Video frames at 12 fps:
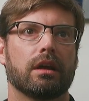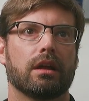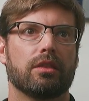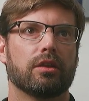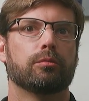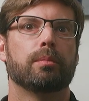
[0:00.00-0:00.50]

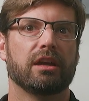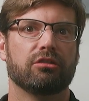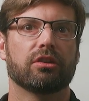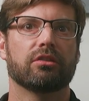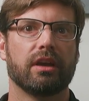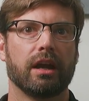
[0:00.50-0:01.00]
this
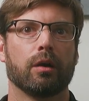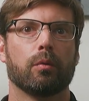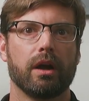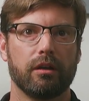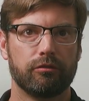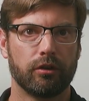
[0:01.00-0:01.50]
patient's
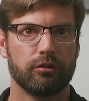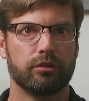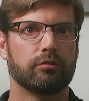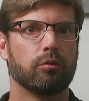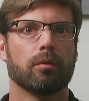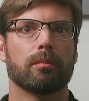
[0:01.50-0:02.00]
airway first
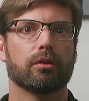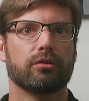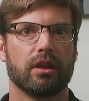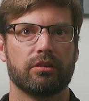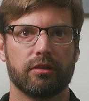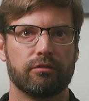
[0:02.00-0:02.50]
and foremost?
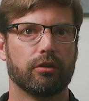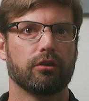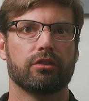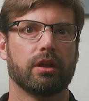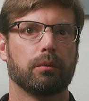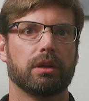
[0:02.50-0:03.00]
That's the
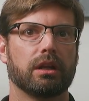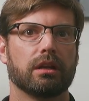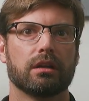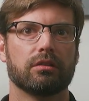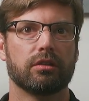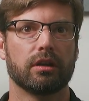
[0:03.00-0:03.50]
first thing we need to
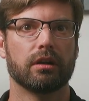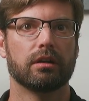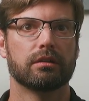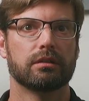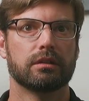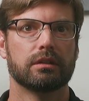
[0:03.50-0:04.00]
consider.
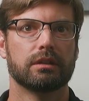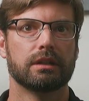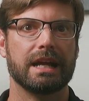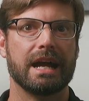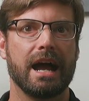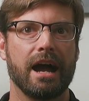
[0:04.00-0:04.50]

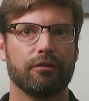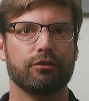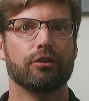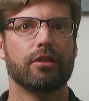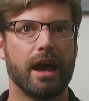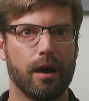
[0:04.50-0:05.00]

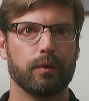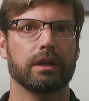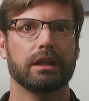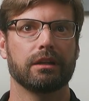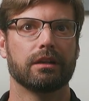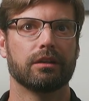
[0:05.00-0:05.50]
After that, we
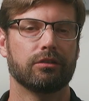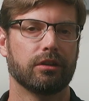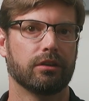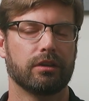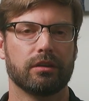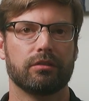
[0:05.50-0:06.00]
need to
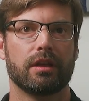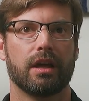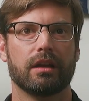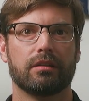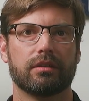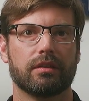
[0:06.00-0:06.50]
consider the
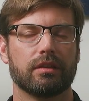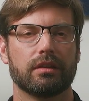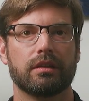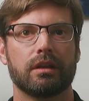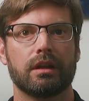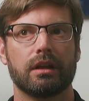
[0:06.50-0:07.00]
aesthetics and
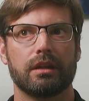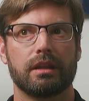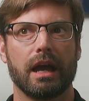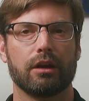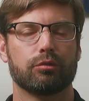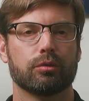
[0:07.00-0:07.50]
the
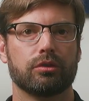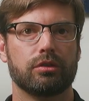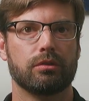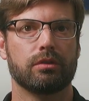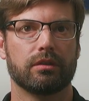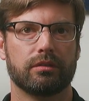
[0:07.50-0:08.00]
actual
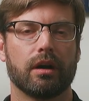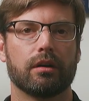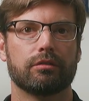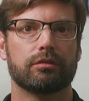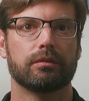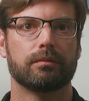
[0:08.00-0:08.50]
tooth
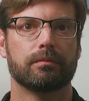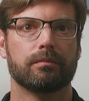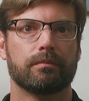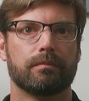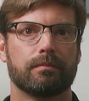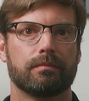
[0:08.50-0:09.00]
itself.
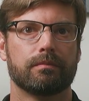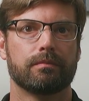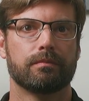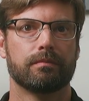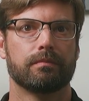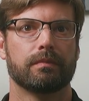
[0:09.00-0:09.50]

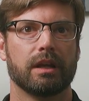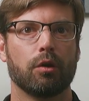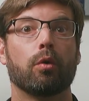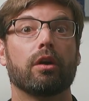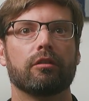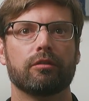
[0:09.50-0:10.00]
In
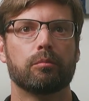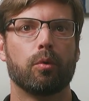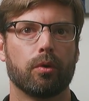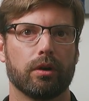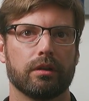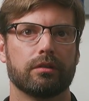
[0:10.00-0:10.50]
order of
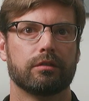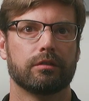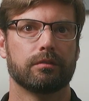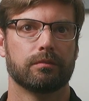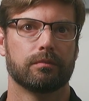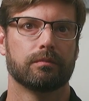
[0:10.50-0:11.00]
importance,
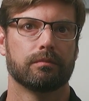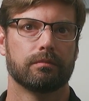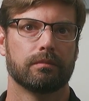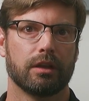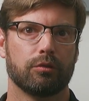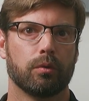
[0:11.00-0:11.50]

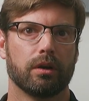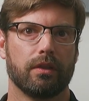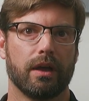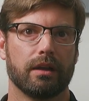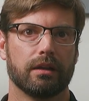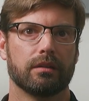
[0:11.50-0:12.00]
that's where
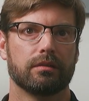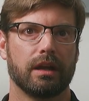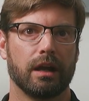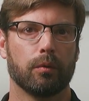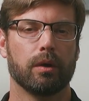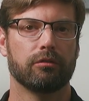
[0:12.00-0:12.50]
that is,
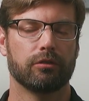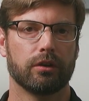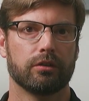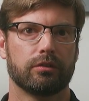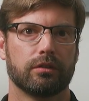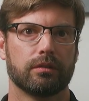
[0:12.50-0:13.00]
airway
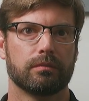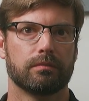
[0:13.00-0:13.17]
first.